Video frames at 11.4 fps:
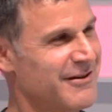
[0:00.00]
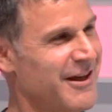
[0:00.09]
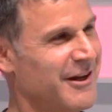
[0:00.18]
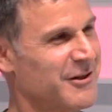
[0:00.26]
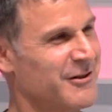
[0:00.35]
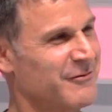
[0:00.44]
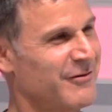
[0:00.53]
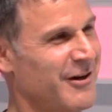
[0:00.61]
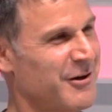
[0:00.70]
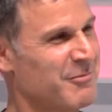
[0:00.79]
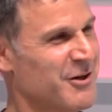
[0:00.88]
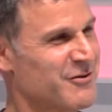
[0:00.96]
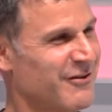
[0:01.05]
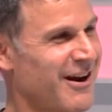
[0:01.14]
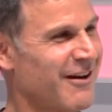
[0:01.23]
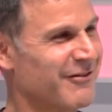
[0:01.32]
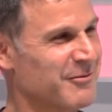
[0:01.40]
Thank you very much
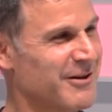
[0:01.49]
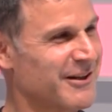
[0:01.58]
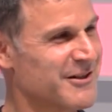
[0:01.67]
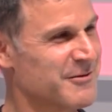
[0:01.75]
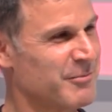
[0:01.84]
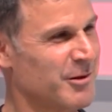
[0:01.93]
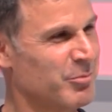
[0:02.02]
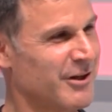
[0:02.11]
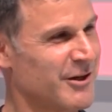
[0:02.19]
for having me. It's been a pleasure.